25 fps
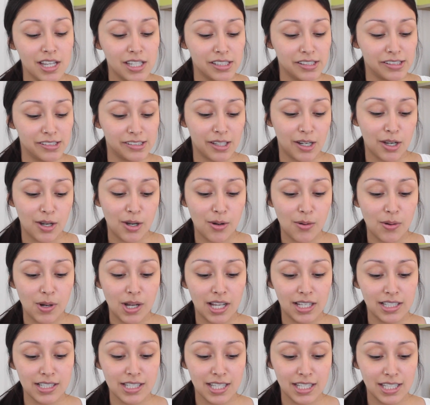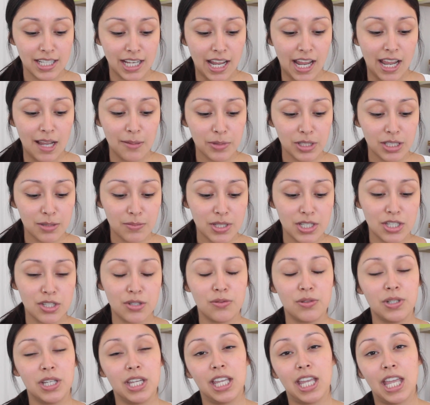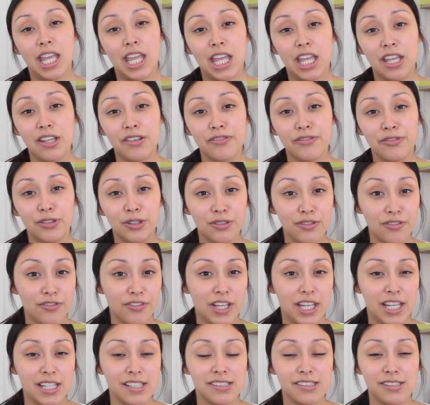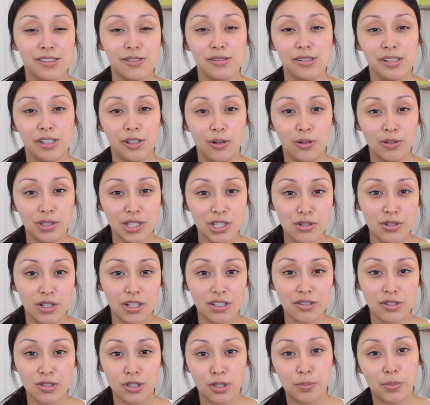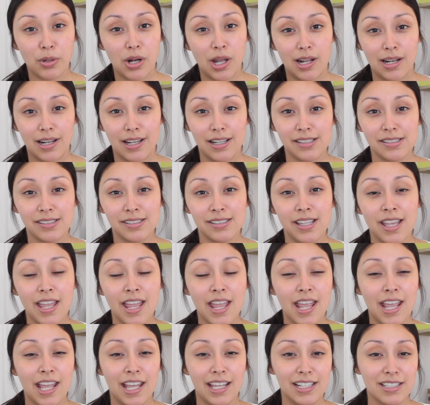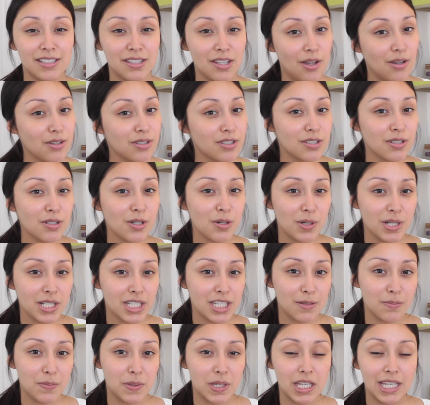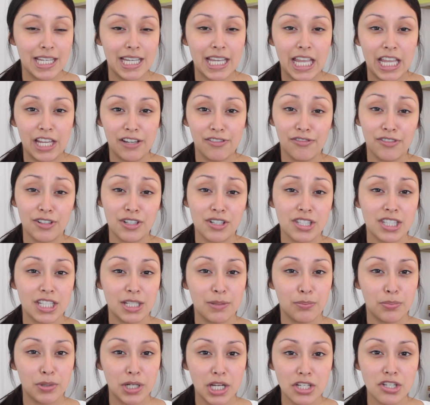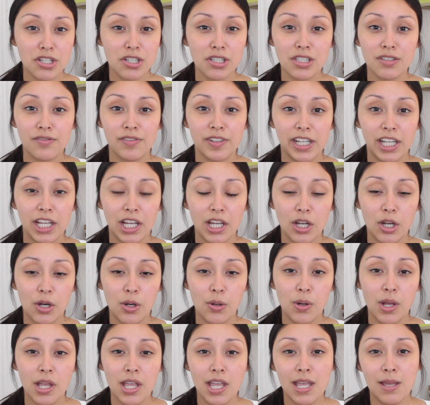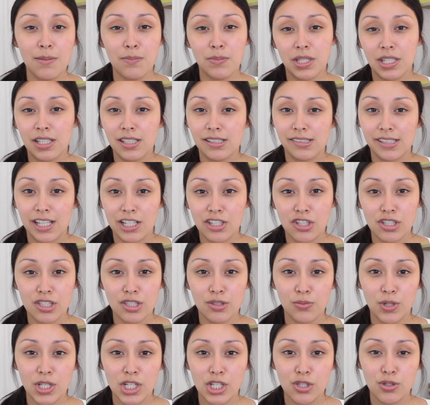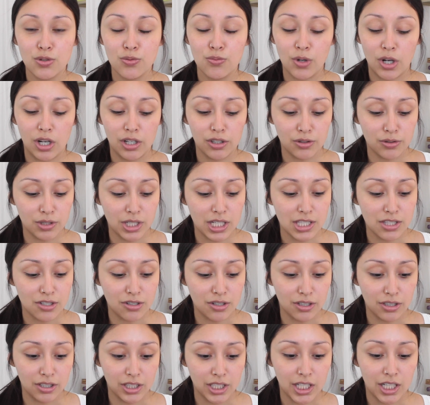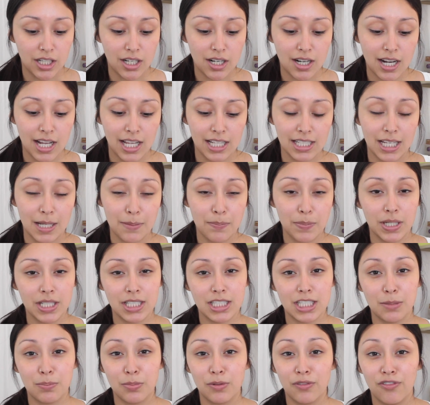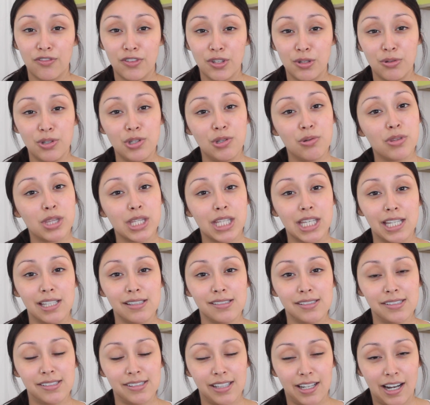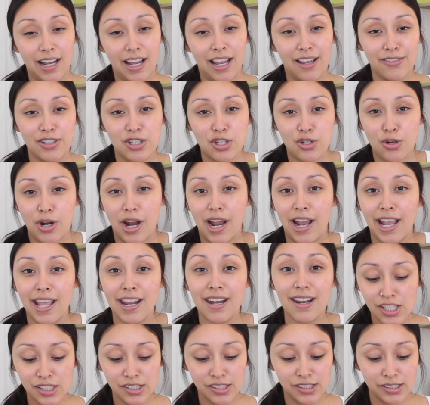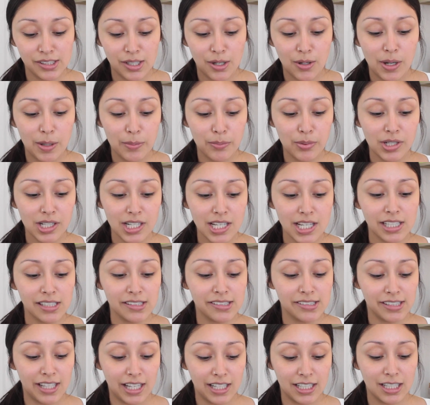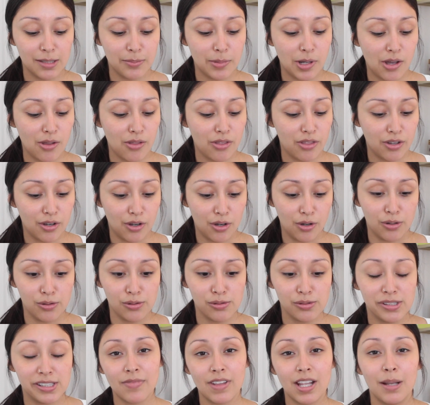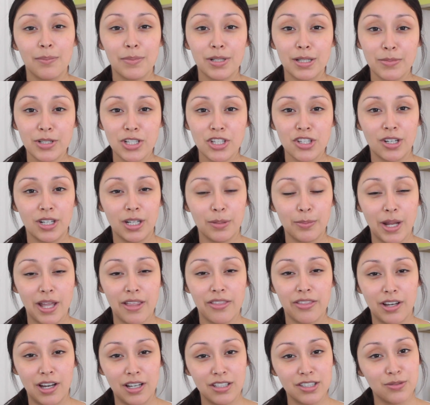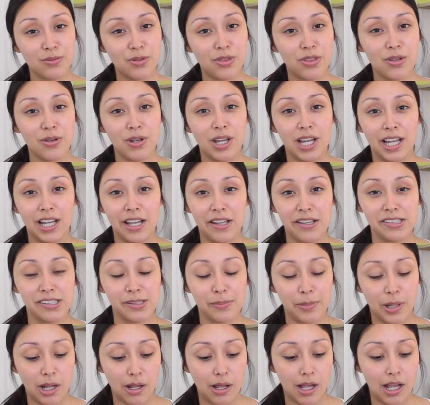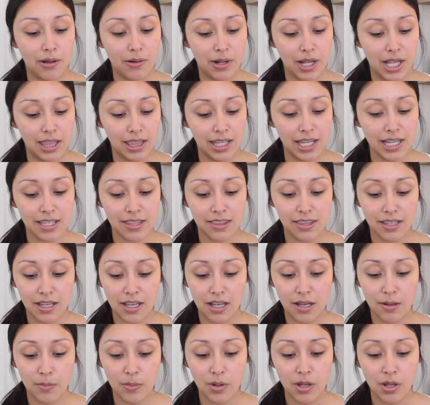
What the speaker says: So today I'm going to be doing a full face using only drugstore products, and it's also going to be a first impressions video because I just went to Walgreens earlier and I picked up a few new things that I haven't tried. So I'm pretty excited about those. I'm going to be sharing my thoughts with you guys about how I like them